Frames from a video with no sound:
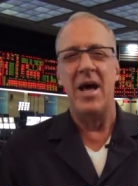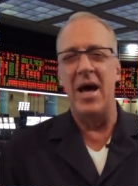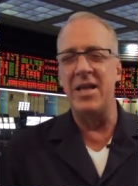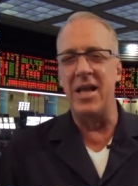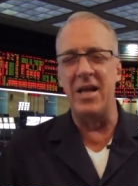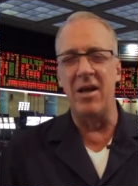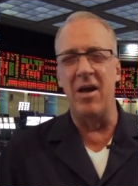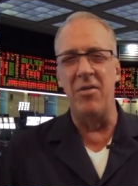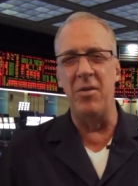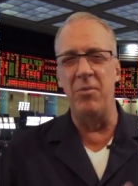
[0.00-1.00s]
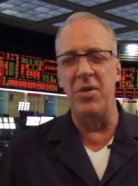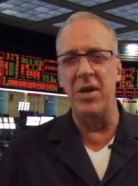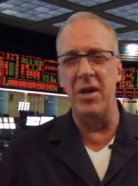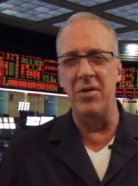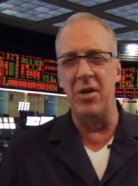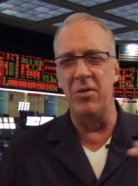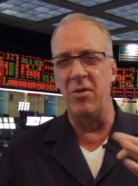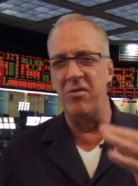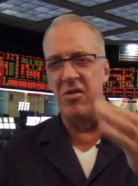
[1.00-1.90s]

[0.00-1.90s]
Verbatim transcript: I think there's